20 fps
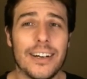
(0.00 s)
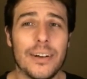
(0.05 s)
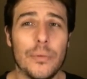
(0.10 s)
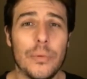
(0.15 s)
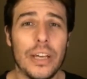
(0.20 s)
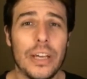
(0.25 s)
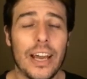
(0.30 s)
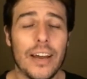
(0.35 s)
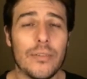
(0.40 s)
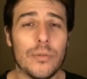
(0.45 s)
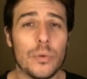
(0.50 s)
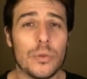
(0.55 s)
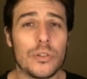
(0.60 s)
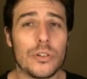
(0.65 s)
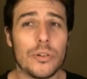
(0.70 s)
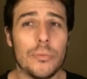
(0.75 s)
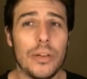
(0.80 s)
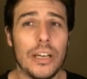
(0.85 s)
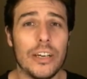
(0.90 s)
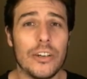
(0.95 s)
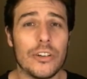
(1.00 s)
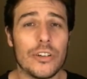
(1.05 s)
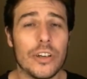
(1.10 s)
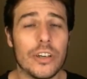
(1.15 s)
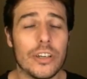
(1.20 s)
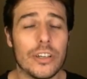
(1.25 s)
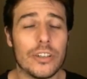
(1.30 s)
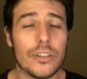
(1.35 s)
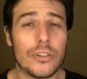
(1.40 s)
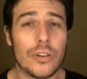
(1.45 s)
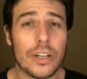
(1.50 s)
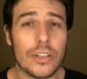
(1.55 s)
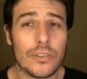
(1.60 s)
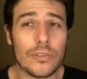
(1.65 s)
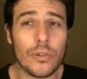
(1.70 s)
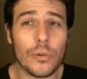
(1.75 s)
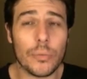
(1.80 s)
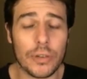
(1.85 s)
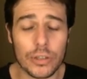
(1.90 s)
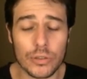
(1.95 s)
we have also been
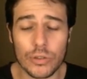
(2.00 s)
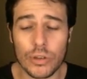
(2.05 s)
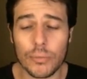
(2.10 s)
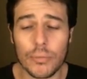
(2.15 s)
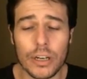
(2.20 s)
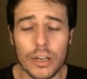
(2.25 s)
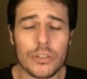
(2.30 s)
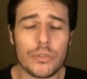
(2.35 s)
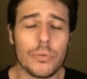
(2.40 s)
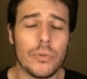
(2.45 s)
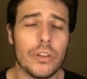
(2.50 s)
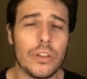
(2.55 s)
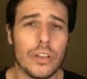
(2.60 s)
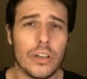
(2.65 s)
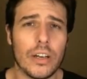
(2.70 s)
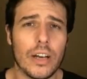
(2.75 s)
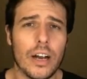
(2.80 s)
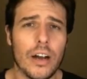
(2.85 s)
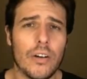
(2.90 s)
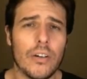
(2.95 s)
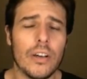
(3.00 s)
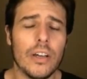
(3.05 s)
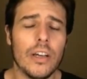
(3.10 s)
transforming so much within our